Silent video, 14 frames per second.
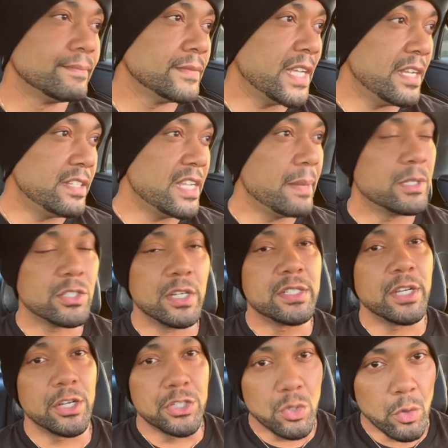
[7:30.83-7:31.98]
And demons are
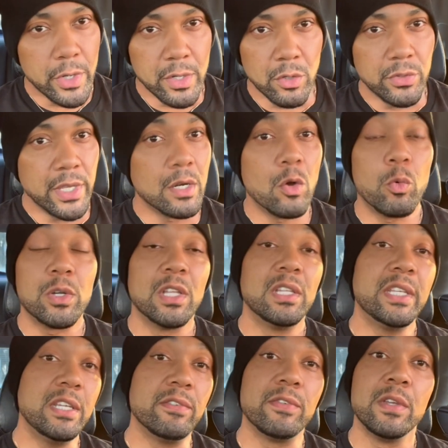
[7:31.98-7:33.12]
territorial. They don't want to
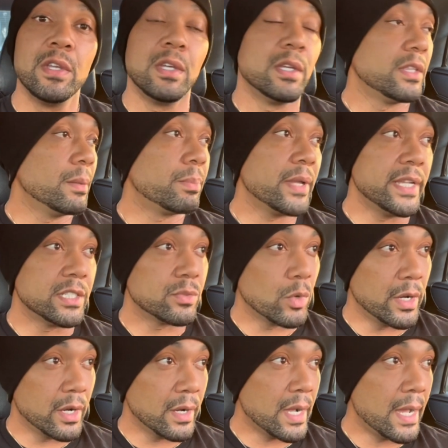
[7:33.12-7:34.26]
leave the place
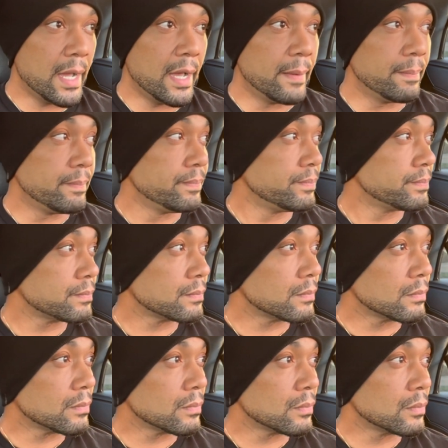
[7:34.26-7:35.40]
where um,
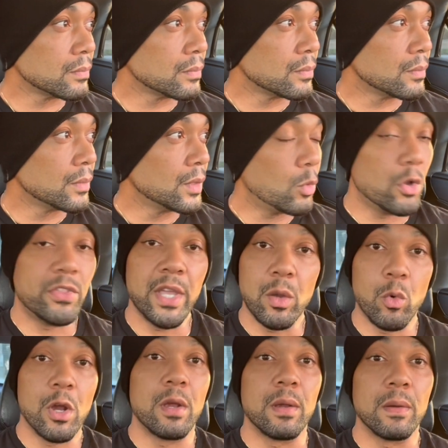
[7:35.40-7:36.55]
where they
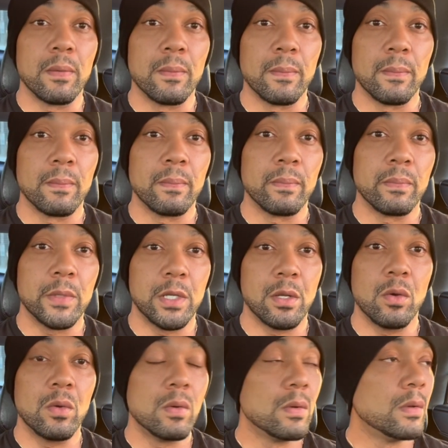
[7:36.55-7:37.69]
were, you
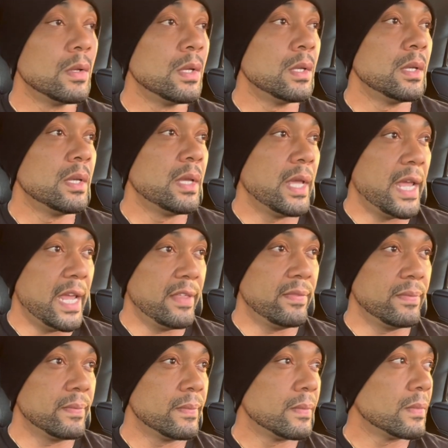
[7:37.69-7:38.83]
know. And
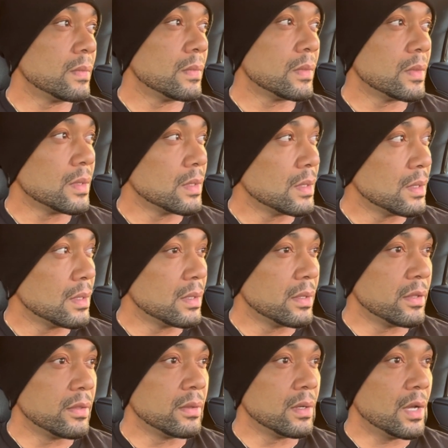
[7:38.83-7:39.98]

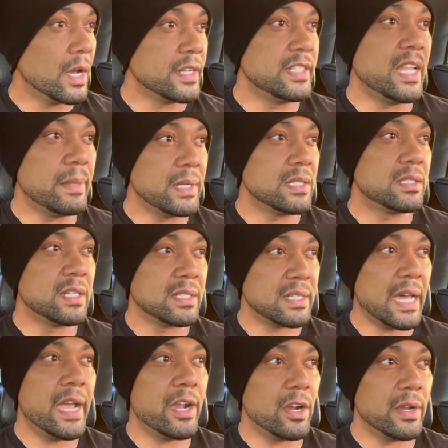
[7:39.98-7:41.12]
a demon's
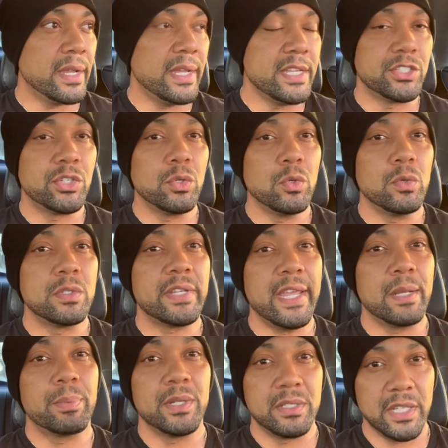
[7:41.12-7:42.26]
desire is to take
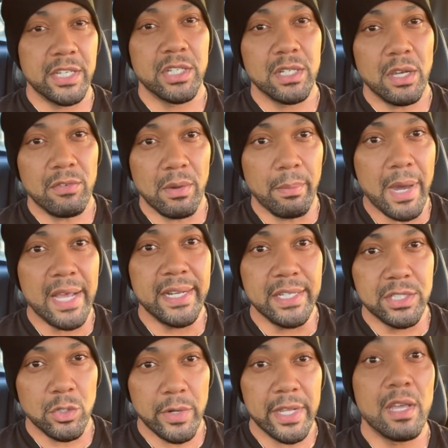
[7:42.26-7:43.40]
possession of a body
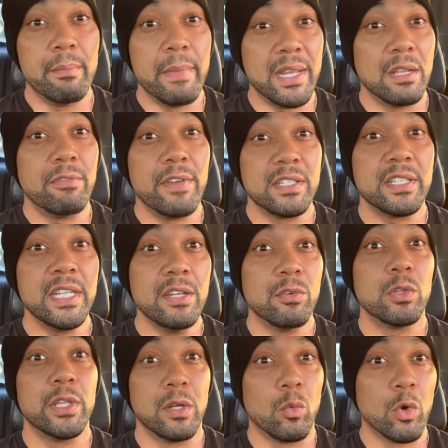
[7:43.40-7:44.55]
so they can manifest evil
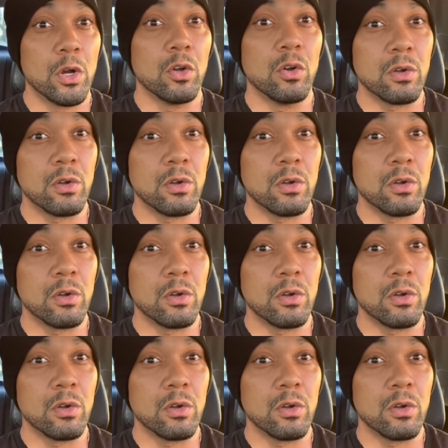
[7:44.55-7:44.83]
in the world.